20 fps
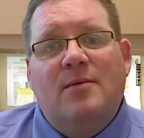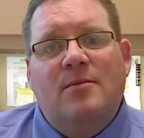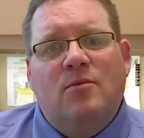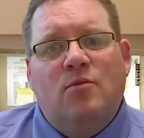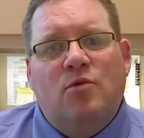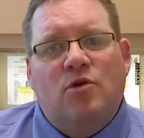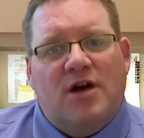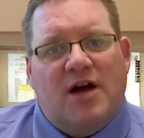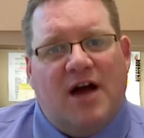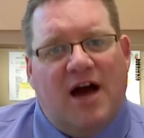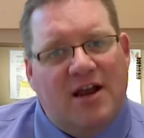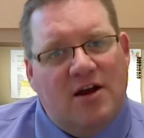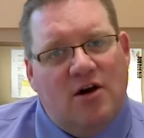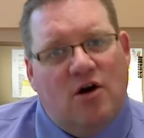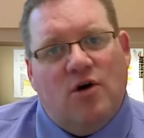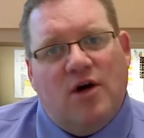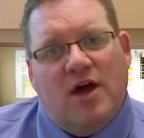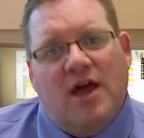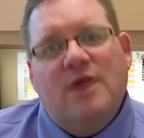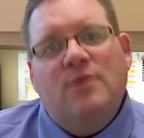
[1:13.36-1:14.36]
we're kind of
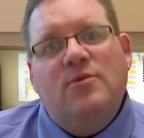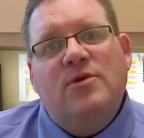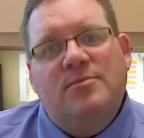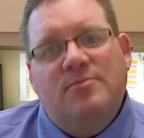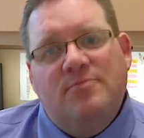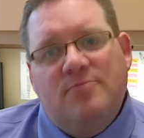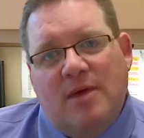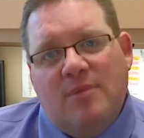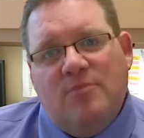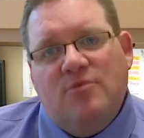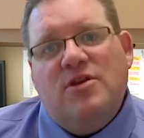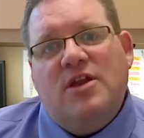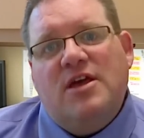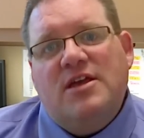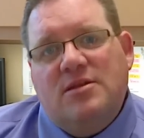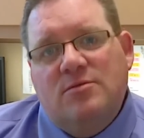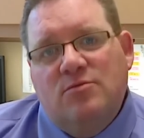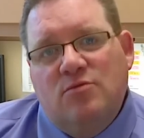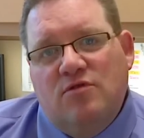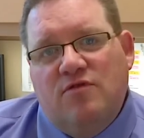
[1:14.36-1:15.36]
okay, maybe we'd
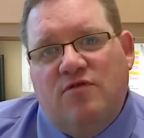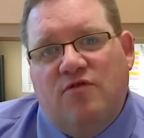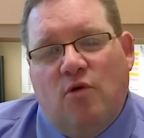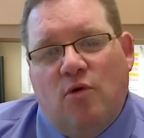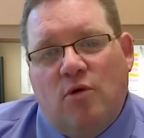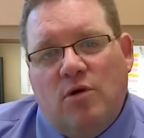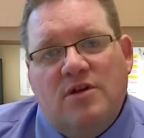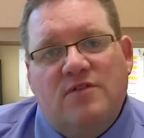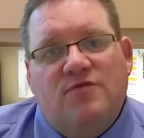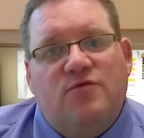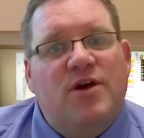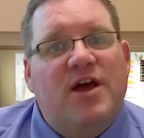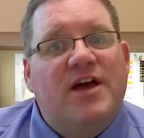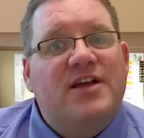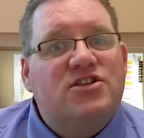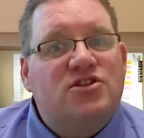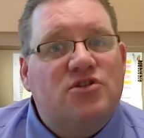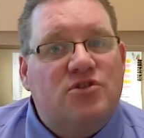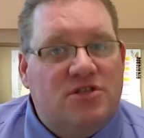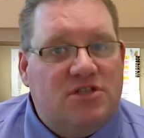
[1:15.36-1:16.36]
like to move forward if we
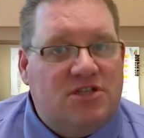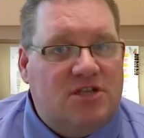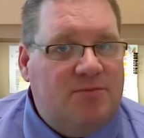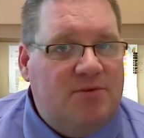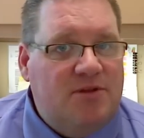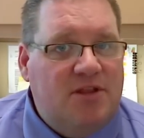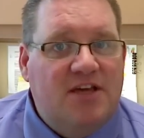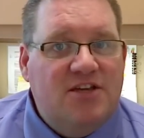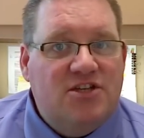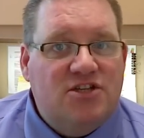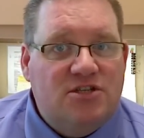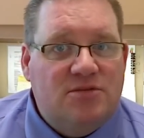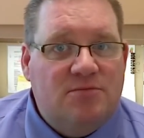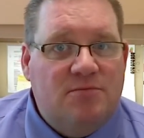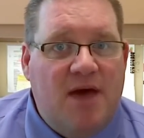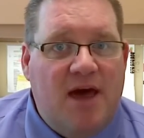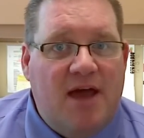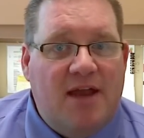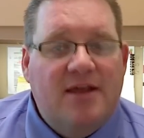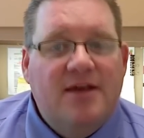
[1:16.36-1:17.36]
had certain stipulations
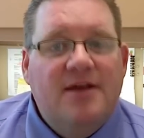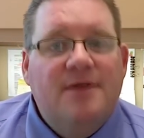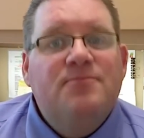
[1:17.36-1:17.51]
met.